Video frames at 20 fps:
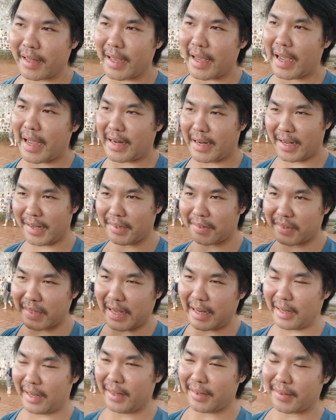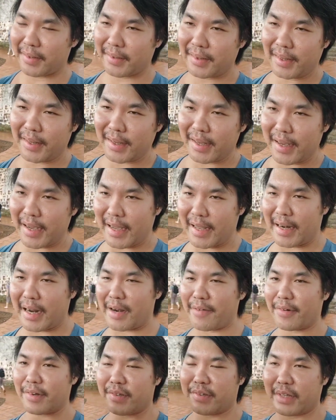and I sell it and I
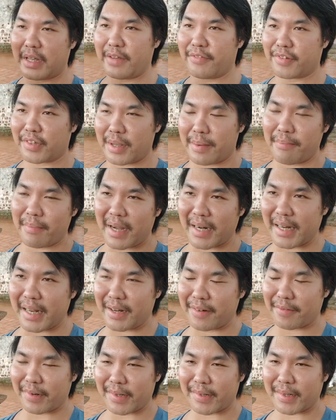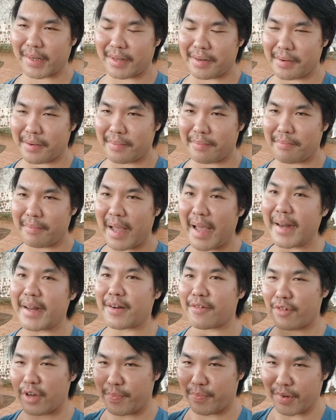receive some money in return and
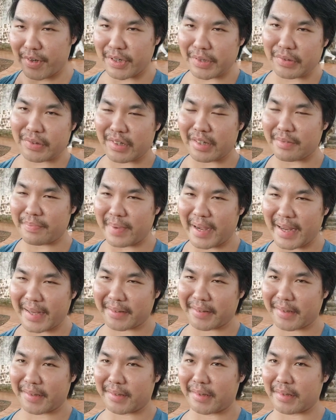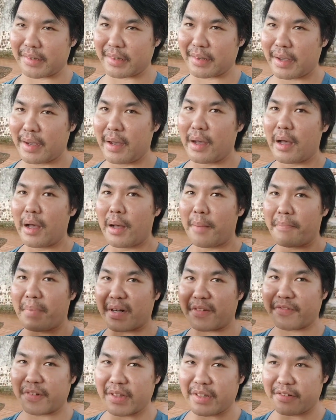it reproduces my existence. But
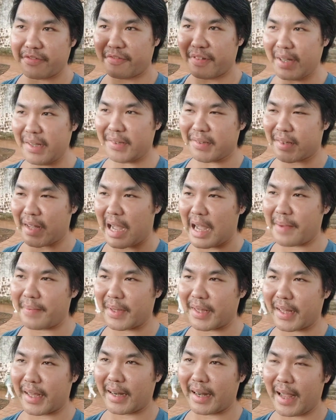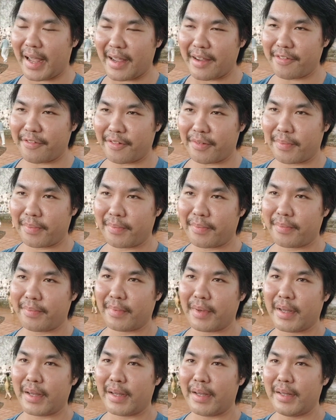for the first time in their life,
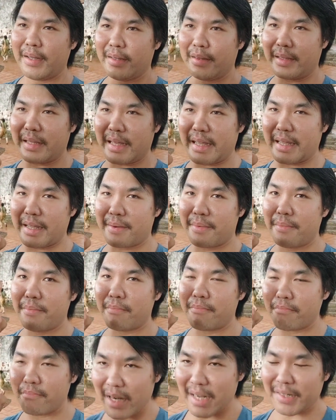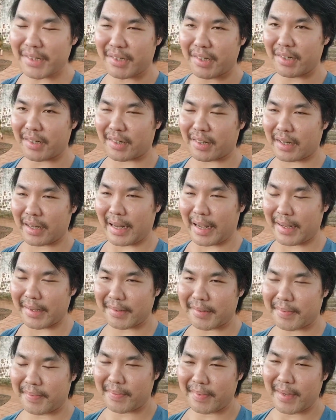the merchant class